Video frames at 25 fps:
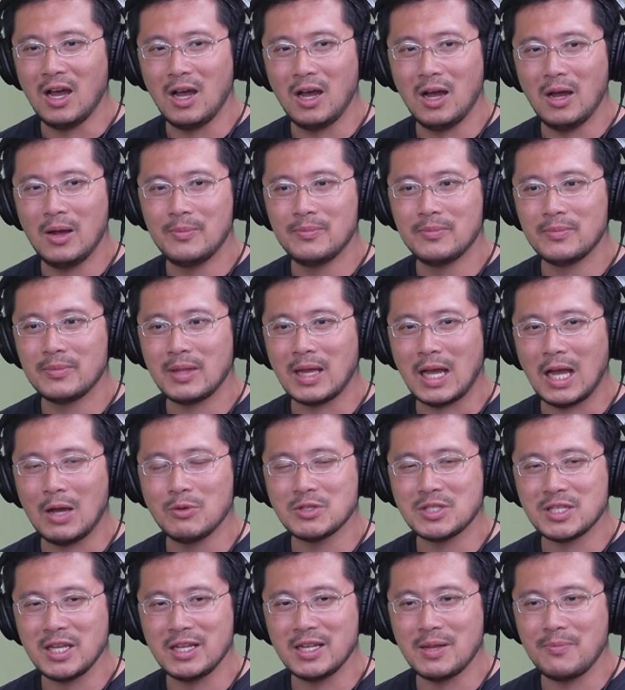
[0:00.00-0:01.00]
Um,
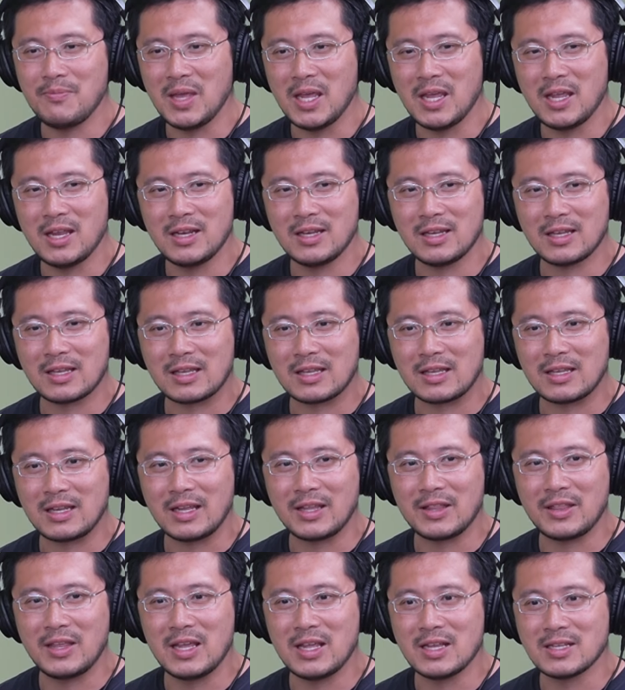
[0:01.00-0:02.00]
I would say the main
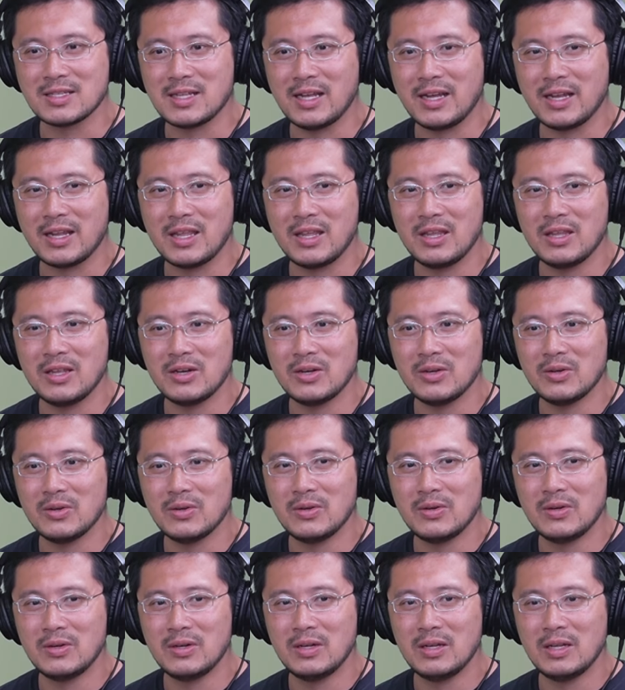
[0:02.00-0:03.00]
like thing is like you
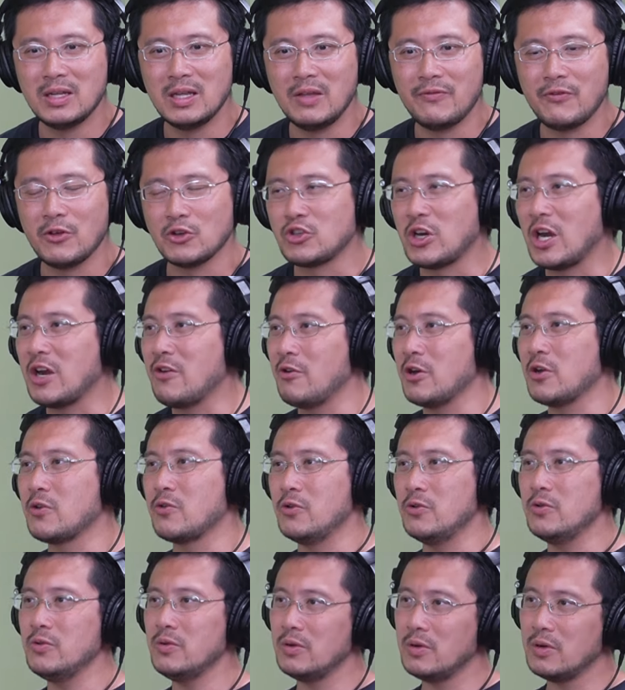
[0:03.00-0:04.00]
know if you're trying to
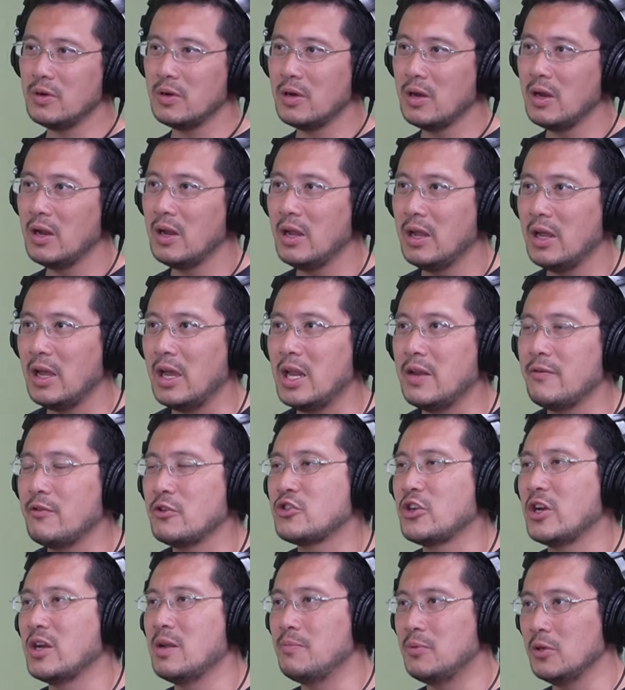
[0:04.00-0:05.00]
recruit and
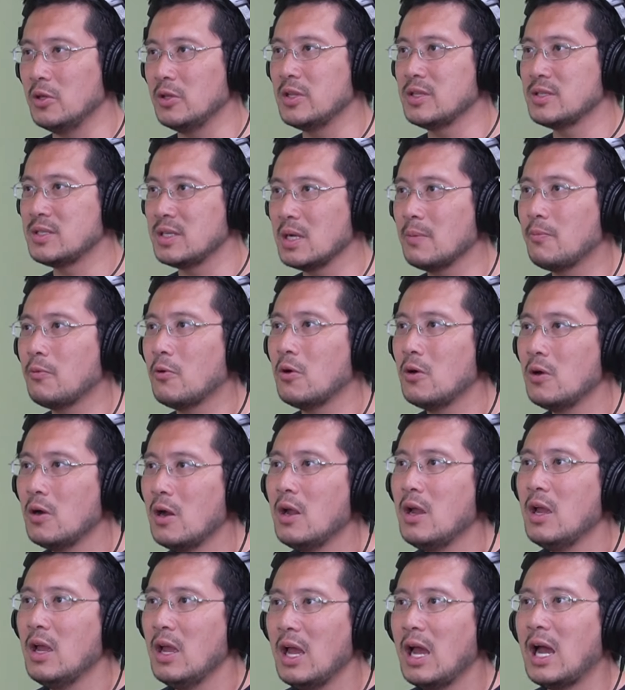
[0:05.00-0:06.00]
if you're trying to build in
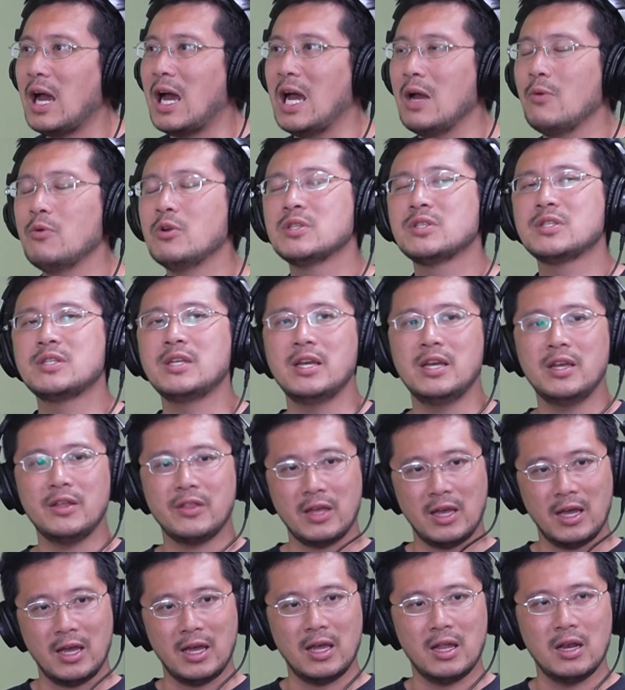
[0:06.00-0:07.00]
Singapore, I would
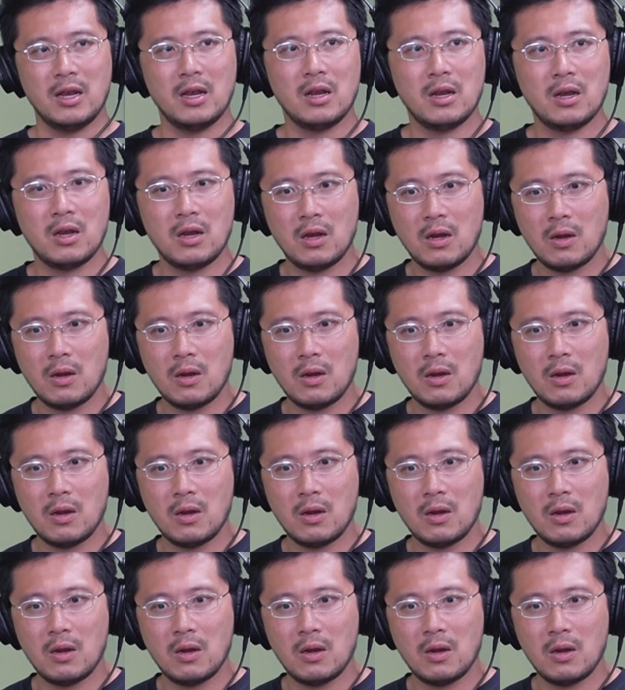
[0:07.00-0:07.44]
say that